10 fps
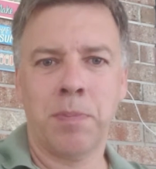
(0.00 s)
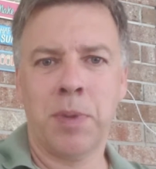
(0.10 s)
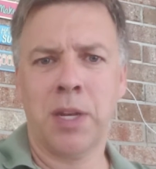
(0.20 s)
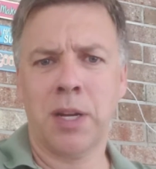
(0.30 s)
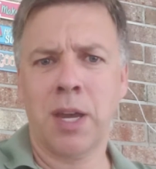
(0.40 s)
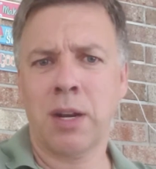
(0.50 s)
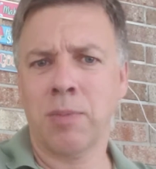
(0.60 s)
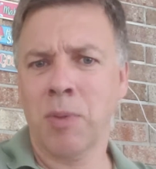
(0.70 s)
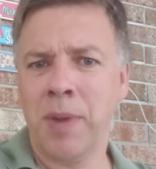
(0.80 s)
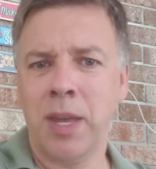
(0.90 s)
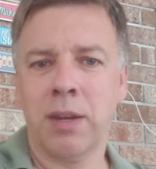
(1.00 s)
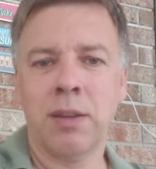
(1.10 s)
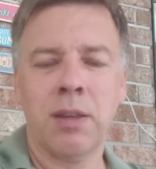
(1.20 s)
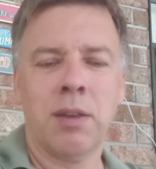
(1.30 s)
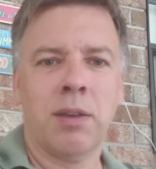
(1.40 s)
being an honorable man.
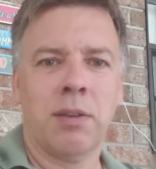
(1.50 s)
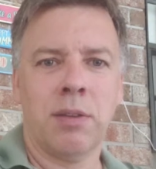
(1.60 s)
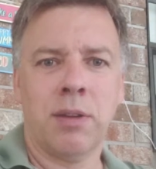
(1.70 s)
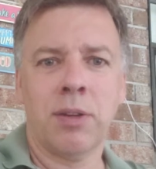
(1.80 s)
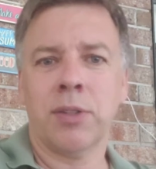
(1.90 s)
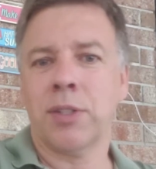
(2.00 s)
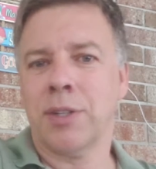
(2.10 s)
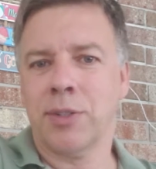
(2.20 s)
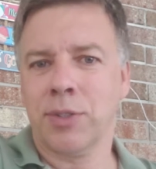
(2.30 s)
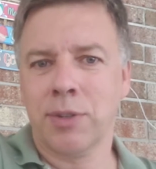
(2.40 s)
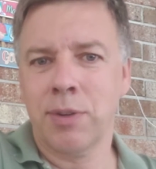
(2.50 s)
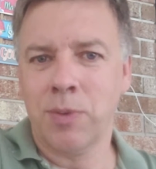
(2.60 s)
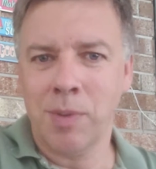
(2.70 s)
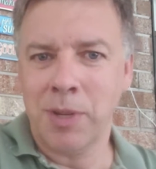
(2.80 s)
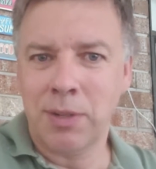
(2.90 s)
You're out there just screwing
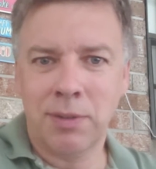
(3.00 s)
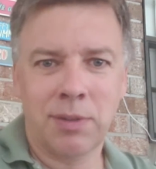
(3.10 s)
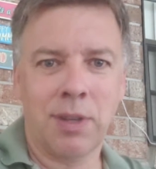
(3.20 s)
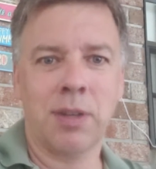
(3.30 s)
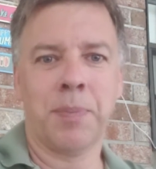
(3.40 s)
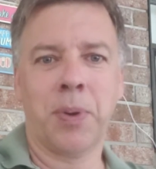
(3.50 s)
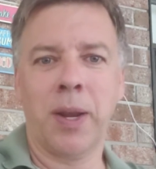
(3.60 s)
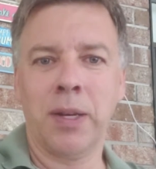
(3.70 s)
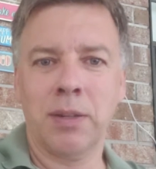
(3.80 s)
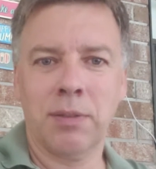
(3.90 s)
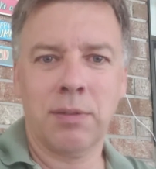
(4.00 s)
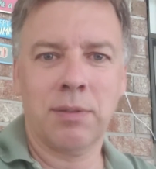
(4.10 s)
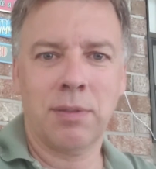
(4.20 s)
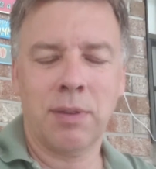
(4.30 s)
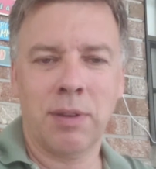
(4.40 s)
women, getting them pregnant,
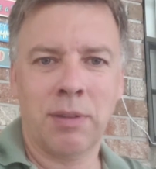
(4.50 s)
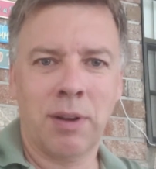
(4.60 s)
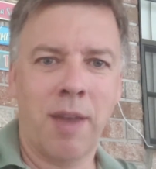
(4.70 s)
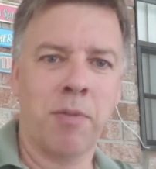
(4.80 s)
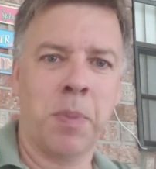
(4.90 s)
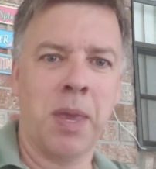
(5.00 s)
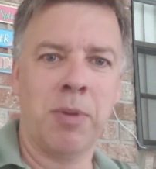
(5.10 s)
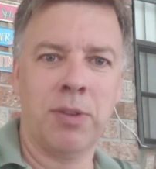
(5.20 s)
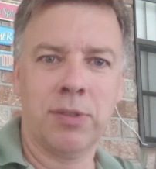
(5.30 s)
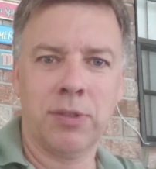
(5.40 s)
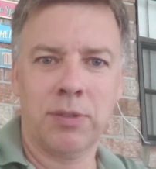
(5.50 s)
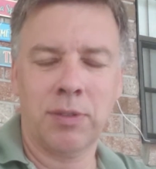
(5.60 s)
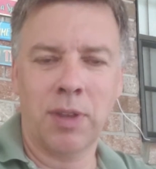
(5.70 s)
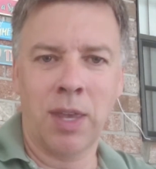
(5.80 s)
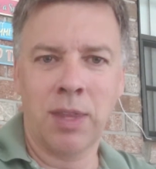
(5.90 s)
they're having
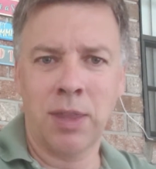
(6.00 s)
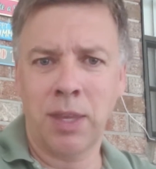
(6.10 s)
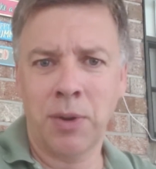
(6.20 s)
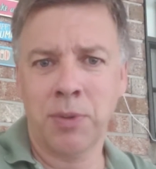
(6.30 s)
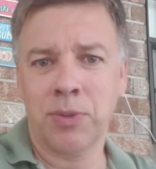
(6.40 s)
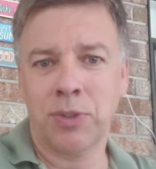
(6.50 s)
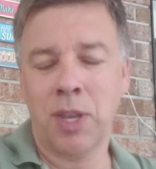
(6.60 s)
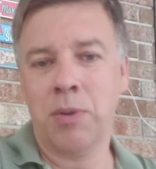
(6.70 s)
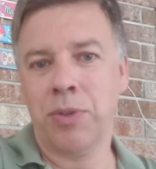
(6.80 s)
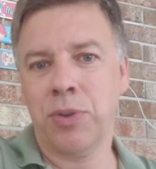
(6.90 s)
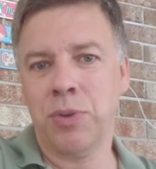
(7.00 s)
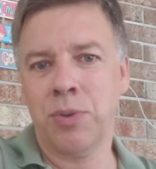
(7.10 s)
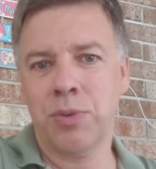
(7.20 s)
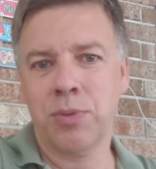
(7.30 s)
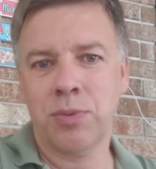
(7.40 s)
babies, and then they don't stay with
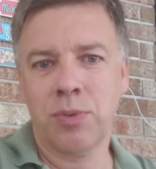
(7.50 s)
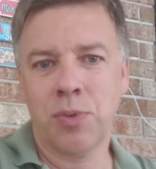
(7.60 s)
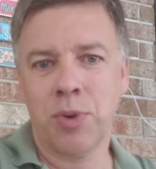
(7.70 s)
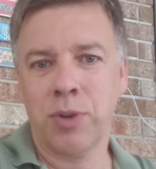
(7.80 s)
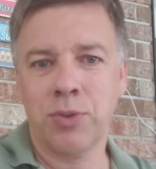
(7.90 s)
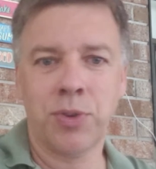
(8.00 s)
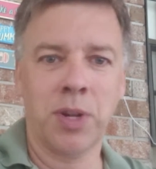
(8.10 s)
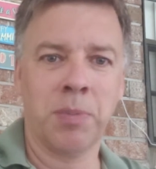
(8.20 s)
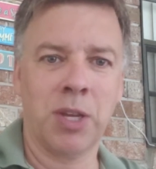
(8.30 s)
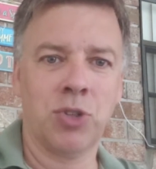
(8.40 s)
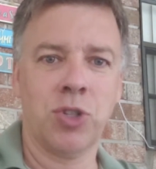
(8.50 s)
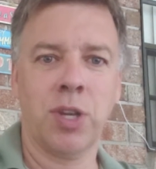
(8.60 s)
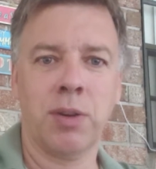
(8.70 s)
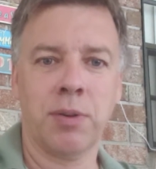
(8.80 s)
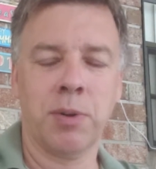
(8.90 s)
you, or you treat them like
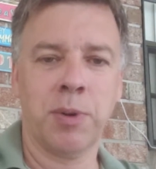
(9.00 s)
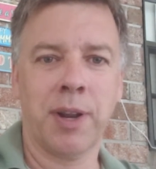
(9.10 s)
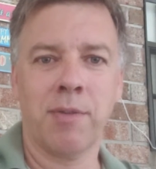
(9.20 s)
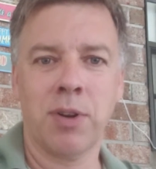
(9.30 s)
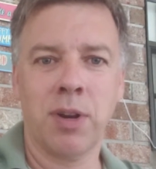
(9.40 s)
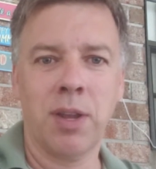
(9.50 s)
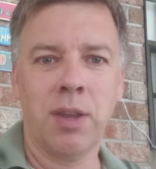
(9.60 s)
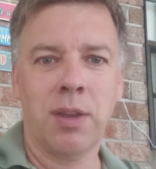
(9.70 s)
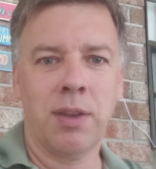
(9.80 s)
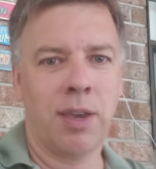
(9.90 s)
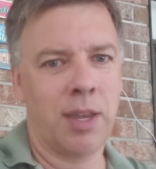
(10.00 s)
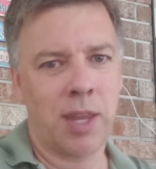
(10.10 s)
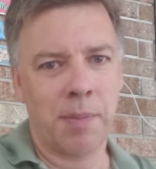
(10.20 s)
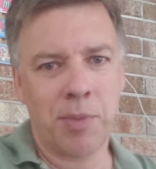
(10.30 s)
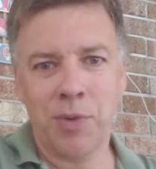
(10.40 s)
shit or whatever, and
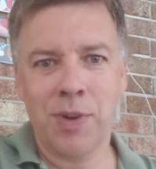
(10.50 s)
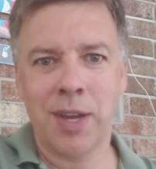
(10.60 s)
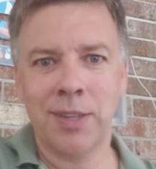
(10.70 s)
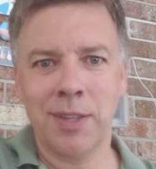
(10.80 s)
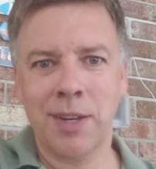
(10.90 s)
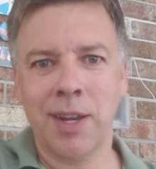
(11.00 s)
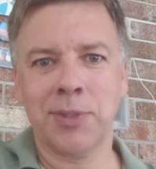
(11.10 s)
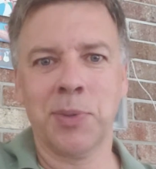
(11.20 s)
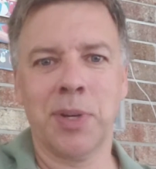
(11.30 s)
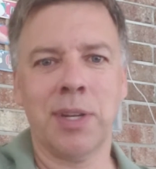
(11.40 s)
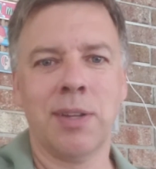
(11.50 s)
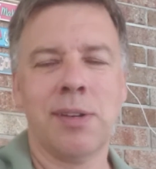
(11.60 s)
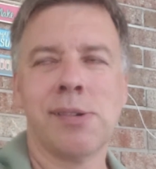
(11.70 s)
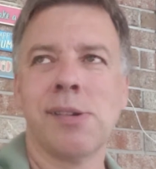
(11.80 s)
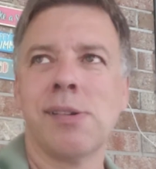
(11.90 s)
you move on to the next one.
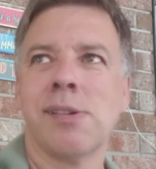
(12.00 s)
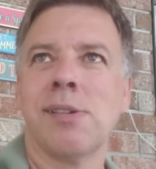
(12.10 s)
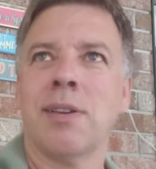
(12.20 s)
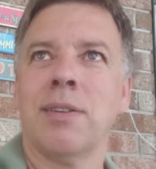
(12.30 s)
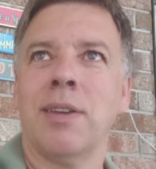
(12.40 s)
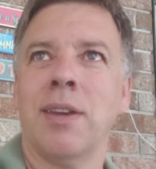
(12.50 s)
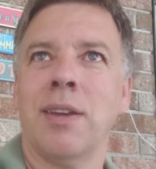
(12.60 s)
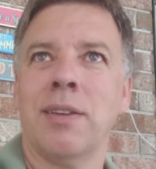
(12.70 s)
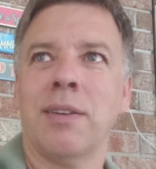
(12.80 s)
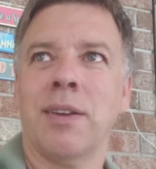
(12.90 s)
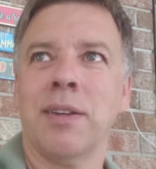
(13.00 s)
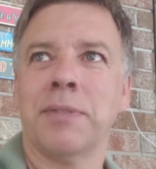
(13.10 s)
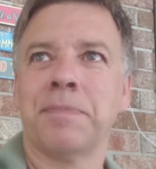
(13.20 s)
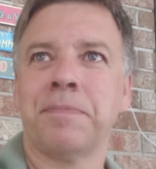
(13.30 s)
And